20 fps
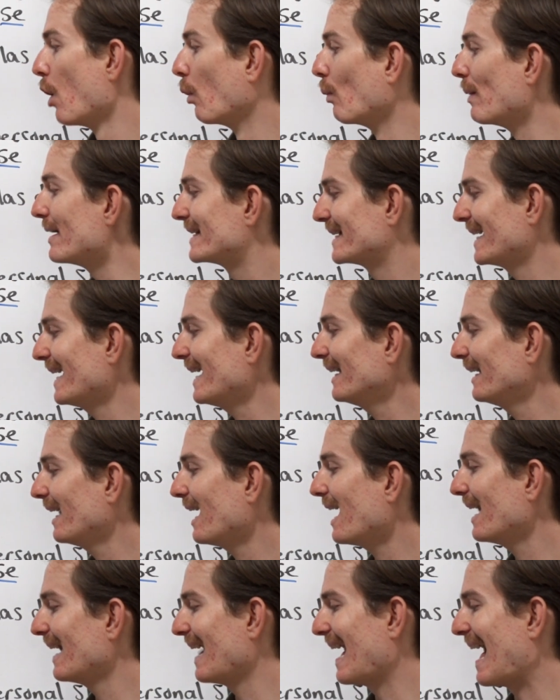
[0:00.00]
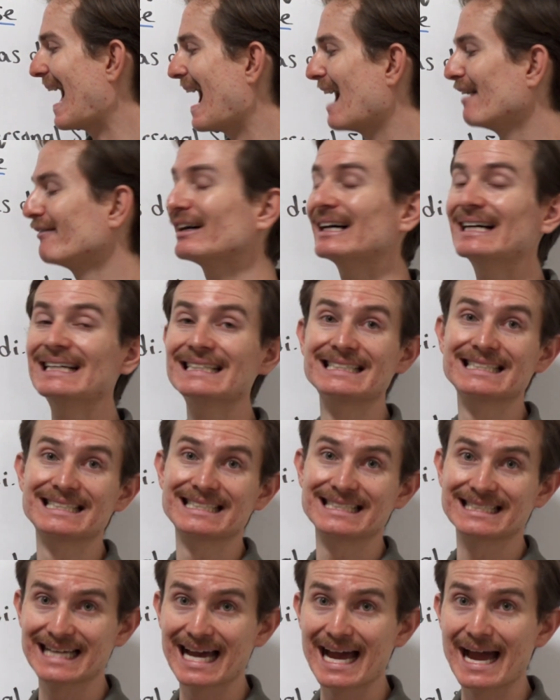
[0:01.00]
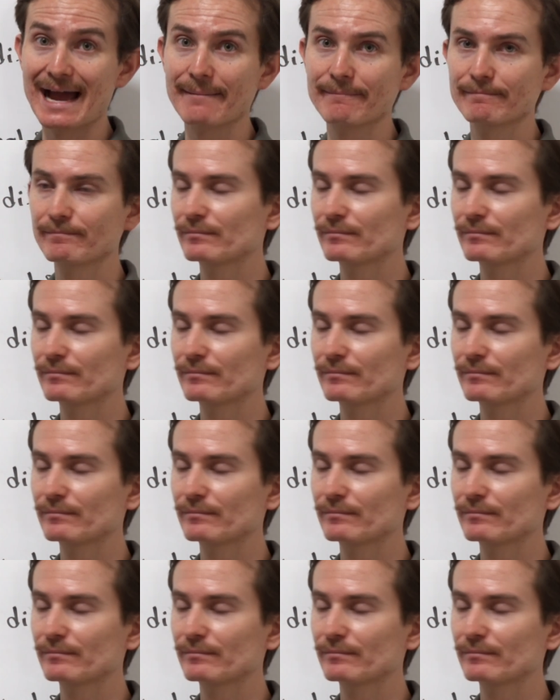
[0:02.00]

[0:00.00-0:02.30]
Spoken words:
we cannot have se.